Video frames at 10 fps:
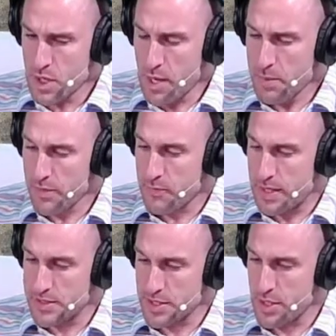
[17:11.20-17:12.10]
a couple of
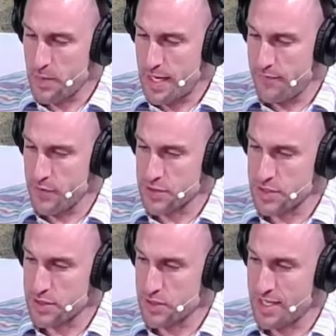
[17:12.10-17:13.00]
months ago when I
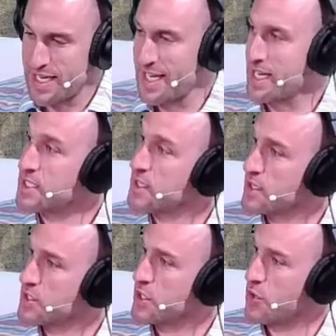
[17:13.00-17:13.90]
first started getting into
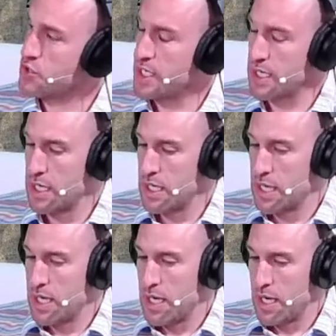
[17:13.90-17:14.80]
this coaching,
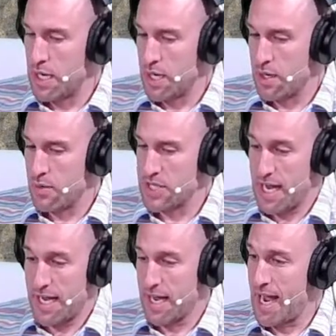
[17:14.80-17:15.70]
which
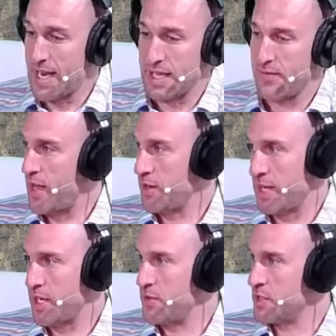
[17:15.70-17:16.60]
I highly
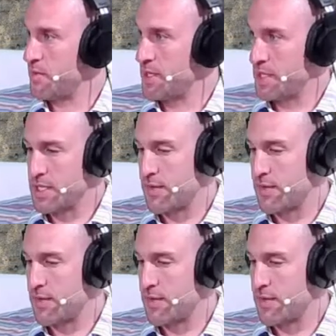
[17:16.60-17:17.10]
value, like you just mentioned.